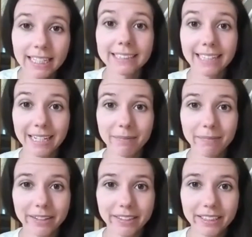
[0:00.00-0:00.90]
Yes, I am
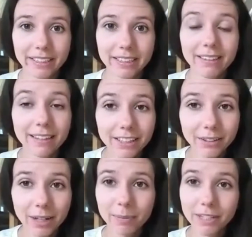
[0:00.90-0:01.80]
married. Thank
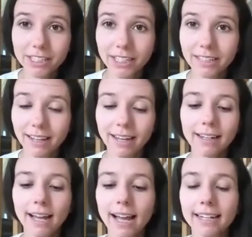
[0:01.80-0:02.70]
you, I appreciate
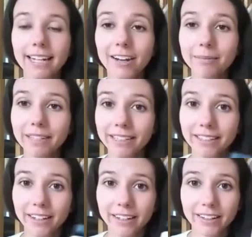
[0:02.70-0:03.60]
that. And now I'm gonna
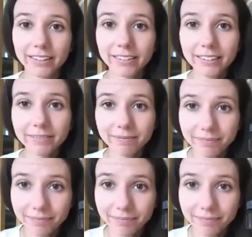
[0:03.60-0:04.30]
go.